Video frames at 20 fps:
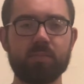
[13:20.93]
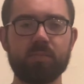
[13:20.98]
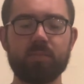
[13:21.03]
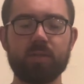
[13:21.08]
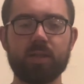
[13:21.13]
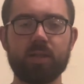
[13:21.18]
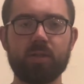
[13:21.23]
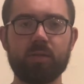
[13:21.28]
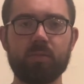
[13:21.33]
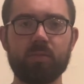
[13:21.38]

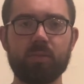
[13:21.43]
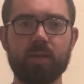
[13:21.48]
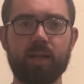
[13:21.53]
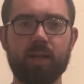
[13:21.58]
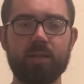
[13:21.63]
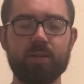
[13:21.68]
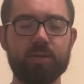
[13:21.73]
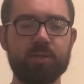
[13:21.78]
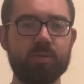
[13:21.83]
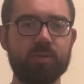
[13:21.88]

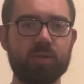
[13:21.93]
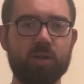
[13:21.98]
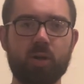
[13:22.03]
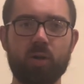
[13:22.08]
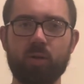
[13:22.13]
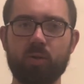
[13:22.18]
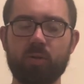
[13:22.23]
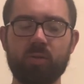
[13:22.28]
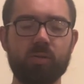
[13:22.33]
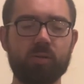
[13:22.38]

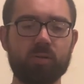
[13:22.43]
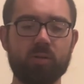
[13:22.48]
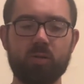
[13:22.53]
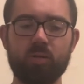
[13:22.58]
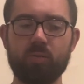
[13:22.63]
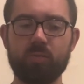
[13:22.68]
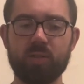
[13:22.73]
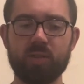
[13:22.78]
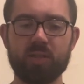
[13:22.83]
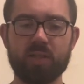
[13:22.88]
Utah or
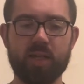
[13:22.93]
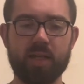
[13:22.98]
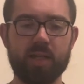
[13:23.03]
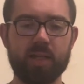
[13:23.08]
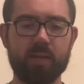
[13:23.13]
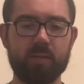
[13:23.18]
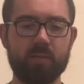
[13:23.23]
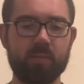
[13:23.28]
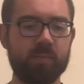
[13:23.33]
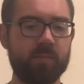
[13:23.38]
Oklahoma
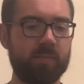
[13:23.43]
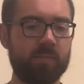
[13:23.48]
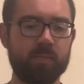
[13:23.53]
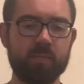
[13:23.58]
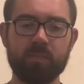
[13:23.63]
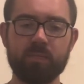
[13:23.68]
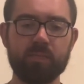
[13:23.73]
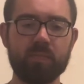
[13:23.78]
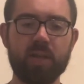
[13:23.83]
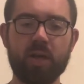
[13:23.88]
State?
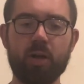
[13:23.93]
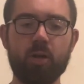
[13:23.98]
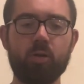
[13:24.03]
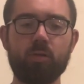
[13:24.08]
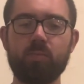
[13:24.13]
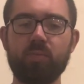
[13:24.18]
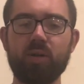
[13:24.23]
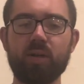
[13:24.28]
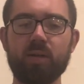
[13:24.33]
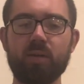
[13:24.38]
No,
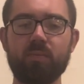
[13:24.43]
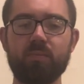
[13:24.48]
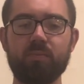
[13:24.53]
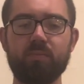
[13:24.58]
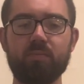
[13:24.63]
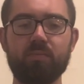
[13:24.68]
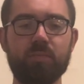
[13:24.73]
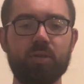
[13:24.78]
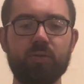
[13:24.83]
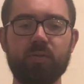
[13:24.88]
but
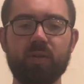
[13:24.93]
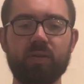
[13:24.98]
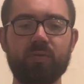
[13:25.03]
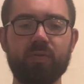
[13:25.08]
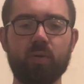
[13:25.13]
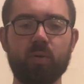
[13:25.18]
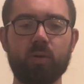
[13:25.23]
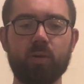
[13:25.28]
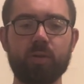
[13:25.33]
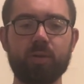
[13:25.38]
moving
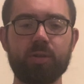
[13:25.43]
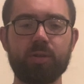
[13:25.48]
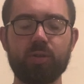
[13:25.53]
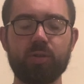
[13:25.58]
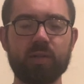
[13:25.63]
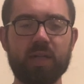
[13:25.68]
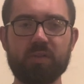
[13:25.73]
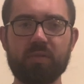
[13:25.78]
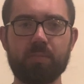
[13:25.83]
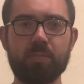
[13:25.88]
forward, you
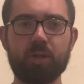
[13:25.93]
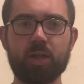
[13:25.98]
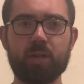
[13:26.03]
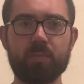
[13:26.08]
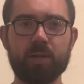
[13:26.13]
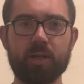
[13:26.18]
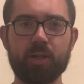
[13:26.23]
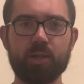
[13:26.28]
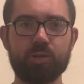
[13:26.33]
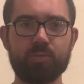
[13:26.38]
do have a pretty
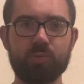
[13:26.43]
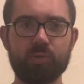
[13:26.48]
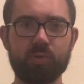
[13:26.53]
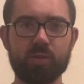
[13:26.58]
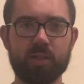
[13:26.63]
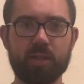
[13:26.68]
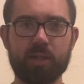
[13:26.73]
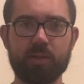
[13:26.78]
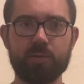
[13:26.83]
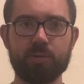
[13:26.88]
manageable
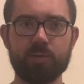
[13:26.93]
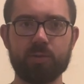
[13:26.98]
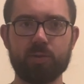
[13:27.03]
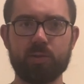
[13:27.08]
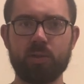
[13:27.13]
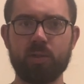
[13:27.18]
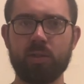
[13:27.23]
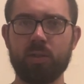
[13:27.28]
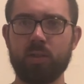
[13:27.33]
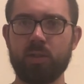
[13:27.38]

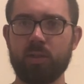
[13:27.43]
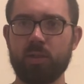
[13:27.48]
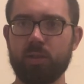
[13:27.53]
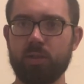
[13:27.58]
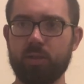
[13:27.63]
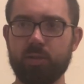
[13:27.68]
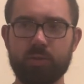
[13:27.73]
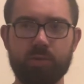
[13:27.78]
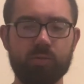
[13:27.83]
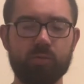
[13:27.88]
schedule.
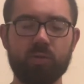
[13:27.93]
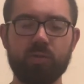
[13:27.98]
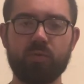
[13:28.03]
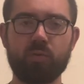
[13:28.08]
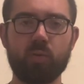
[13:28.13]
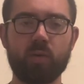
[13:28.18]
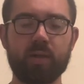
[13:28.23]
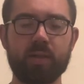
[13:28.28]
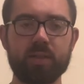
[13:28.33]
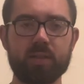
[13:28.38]
You do
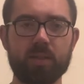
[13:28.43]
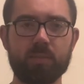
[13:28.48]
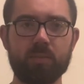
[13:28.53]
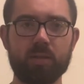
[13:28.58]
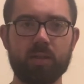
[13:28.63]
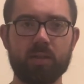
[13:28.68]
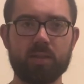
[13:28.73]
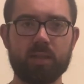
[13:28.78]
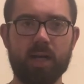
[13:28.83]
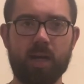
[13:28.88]
avoid some of
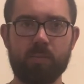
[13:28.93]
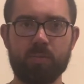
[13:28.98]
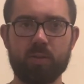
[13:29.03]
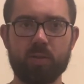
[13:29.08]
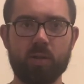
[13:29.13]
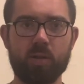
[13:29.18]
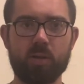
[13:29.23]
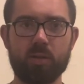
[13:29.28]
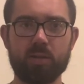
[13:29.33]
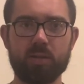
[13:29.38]
the top
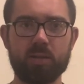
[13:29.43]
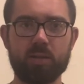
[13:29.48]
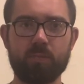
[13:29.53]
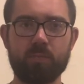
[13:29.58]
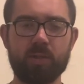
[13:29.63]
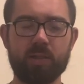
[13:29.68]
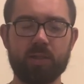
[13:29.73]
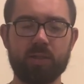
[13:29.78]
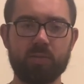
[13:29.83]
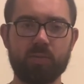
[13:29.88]
dogs in the
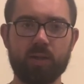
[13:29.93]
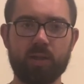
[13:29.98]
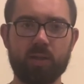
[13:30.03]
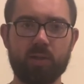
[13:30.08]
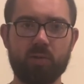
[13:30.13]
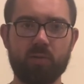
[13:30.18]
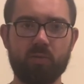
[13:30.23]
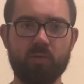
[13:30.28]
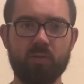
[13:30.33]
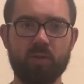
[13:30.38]
Big
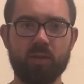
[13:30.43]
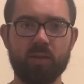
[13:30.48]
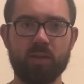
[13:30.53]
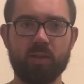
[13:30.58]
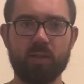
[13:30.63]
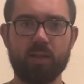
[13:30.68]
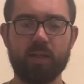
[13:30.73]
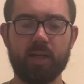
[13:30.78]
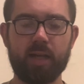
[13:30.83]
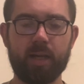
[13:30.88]
12,
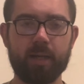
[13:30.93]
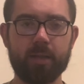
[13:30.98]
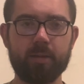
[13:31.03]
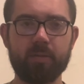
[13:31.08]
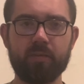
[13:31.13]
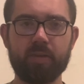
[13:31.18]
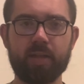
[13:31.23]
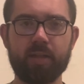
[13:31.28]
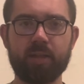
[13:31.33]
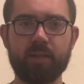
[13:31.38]
and
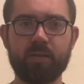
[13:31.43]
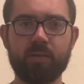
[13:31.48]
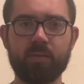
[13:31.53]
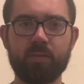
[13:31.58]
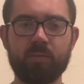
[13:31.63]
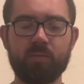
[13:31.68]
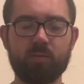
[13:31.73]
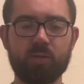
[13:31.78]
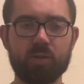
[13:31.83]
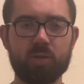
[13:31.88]
if they
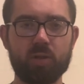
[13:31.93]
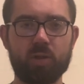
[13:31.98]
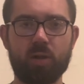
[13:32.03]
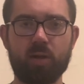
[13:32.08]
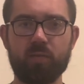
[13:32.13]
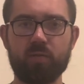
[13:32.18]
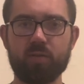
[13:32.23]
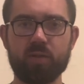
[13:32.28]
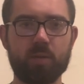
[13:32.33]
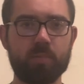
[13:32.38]
can
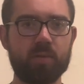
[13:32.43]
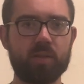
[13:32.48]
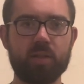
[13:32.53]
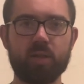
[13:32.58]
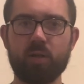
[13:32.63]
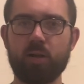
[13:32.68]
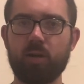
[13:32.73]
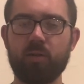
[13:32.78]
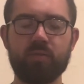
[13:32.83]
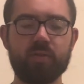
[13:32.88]
resolve some of
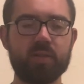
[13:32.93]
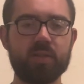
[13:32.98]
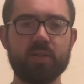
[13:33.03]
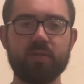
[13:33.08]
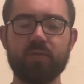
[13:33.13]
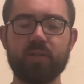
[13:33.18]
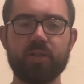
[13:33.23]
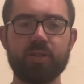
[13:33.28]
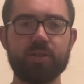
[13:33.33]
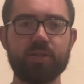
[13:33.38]
the offensive